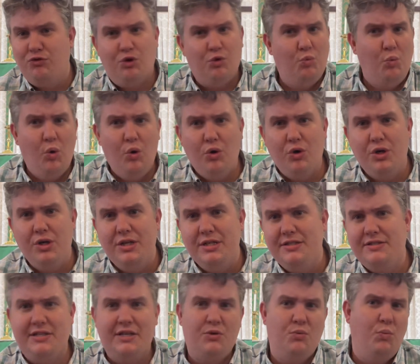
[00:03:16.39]

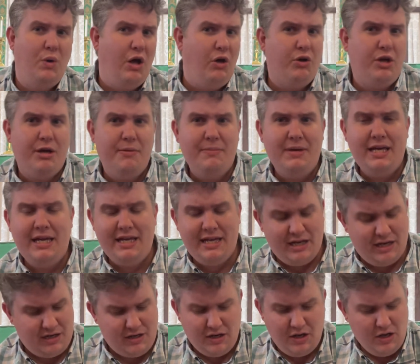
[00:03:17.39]
rewards and welcoming,
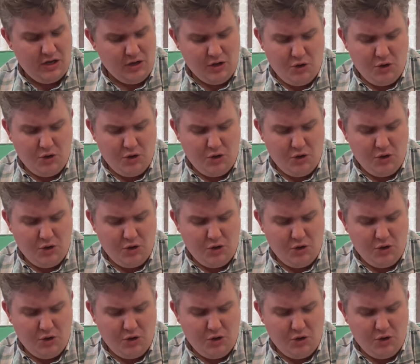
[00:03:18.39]
and